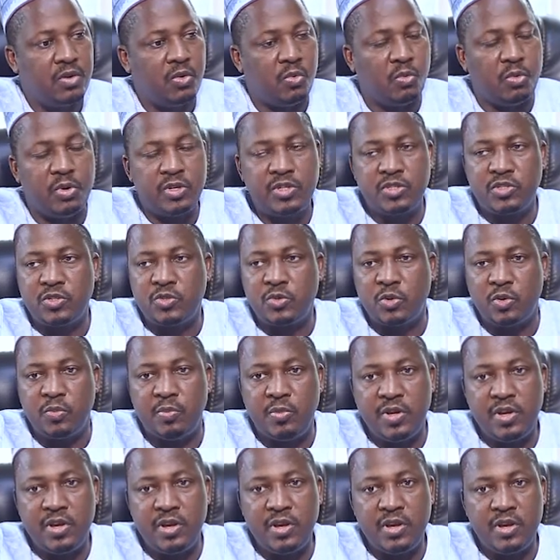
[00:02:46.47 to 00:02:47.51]
which should
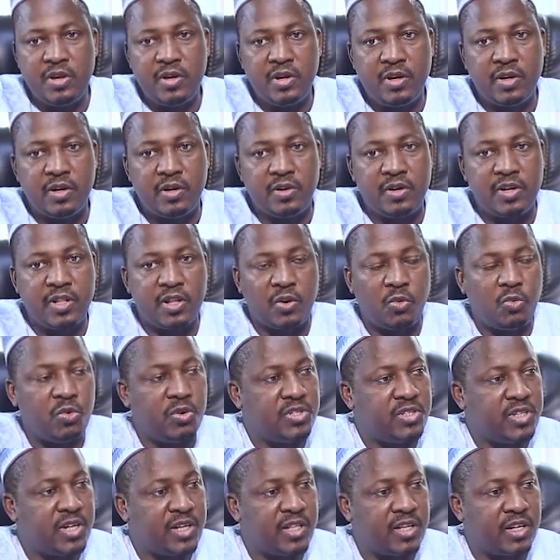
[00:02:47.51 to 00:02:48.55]
be
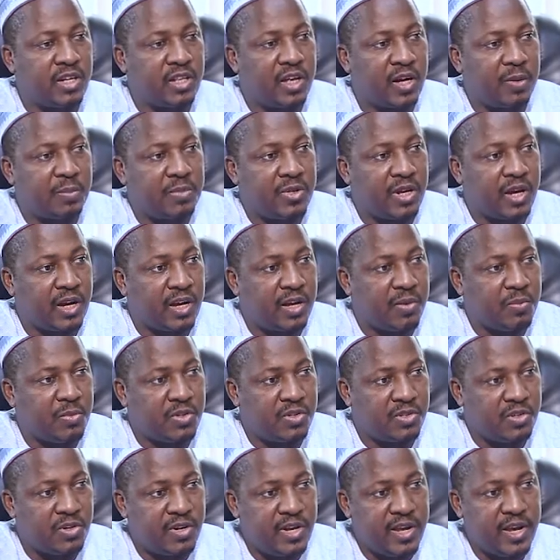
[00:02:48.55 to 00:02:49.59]
renegotiated after every
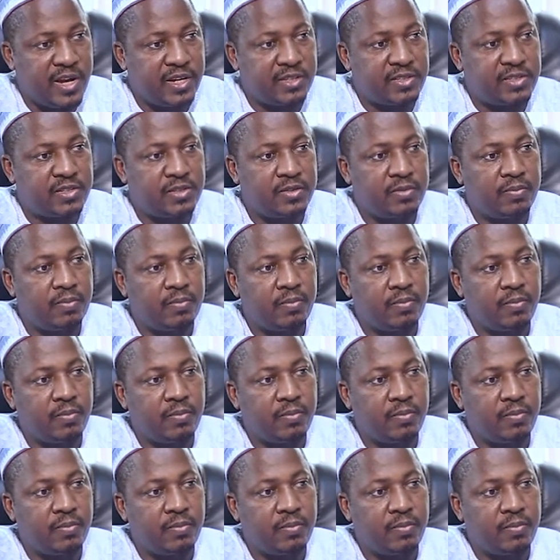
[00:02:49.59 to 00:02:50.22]
3 years.